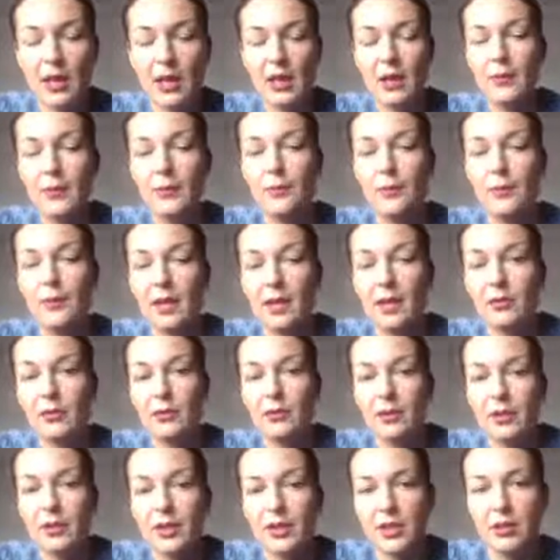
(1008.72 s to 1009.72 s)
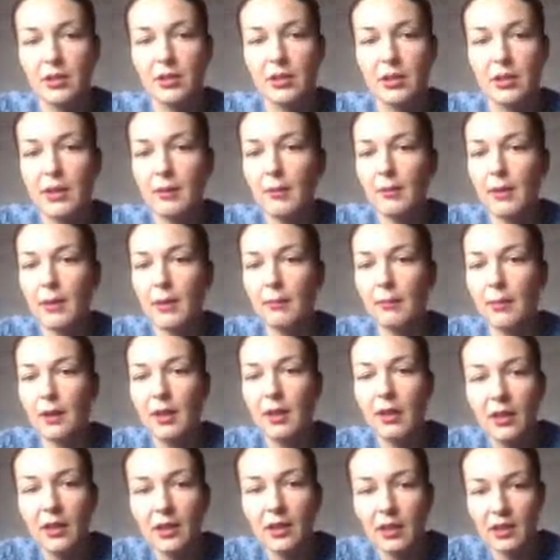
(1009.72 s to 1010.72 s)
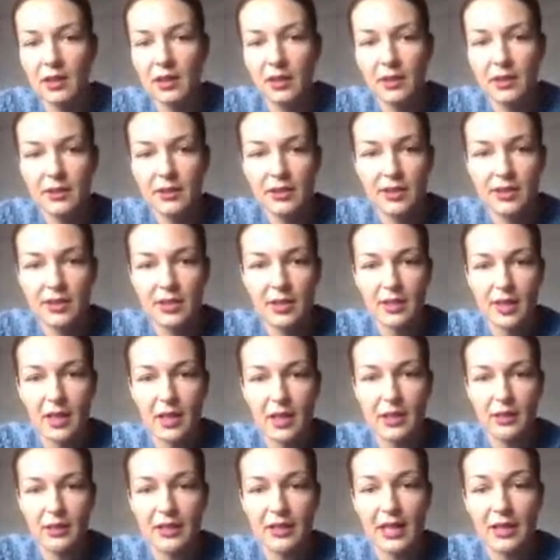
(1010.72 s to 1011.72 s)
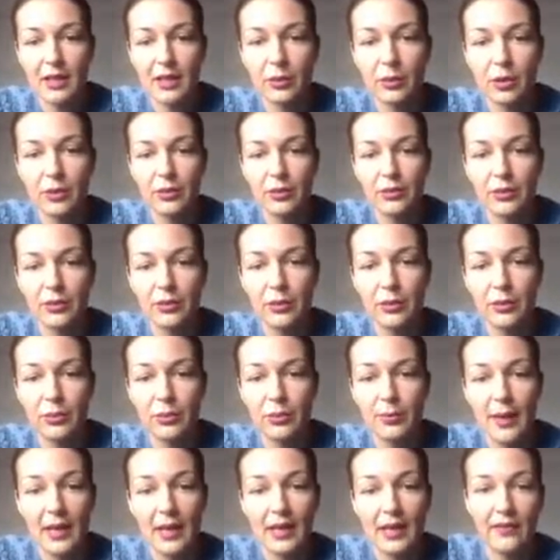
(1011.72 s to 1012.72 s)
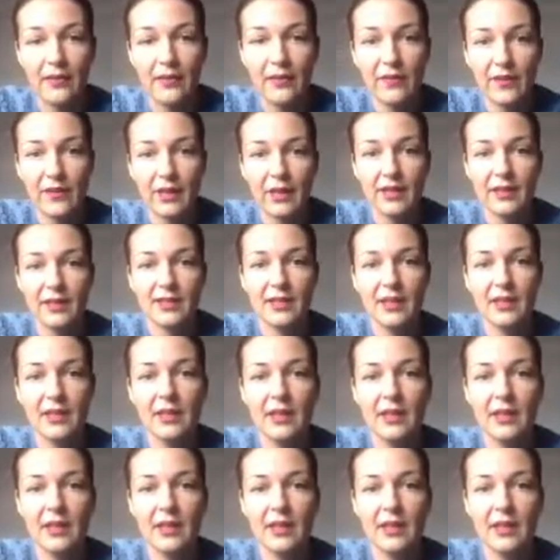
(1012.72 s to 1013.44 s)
um, like traditional email builders, and they don't do many things that the